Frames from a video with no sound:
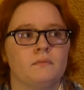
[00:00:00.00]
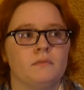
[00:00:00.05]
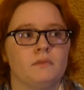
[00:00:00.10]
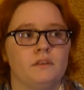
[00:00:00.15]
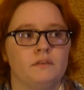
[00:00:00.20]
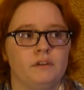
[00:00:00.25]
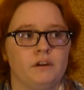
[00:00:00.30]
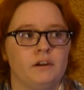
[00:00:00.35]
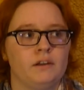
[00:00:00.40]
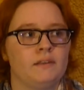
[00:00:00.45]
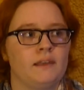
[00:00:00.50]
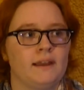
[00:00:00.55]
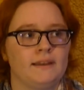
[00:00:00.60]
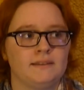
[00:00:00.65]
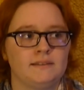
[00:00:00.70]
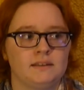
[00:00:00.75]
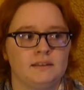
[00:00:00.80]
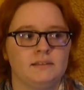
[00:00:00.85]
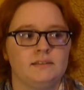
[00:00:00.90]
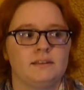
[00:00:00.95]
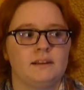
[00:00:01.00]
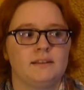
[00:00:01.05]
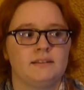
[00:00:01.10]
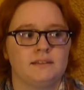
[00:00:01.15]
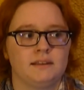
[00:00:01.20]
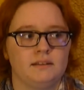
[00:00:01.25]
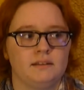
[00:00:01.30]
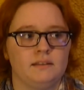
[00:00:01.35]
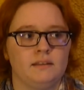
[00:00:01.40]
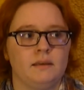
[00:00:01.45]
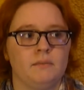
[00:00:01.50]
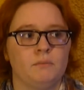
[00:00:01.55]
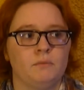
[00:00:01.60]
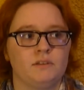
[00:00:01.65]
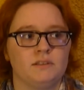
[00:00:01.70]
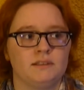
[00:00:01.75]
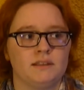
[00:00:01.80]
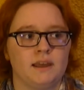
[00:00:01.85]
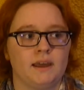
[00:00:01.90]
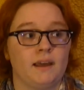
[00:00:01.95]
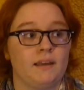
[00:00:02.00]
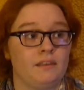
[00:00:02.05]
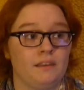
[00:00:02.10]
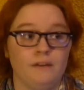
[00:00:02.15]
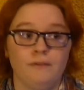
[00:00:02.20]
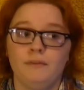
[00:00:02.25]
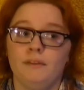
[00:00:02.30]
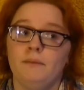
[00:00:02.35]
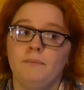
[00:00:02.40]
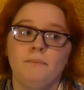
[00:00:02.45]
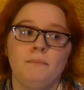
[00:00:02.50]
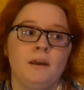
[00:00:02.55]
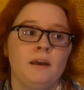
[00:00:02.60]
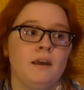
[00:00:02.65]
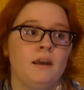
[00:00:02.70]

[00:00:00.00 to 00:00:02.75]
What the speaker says: the very last things that I said to them was that I love them.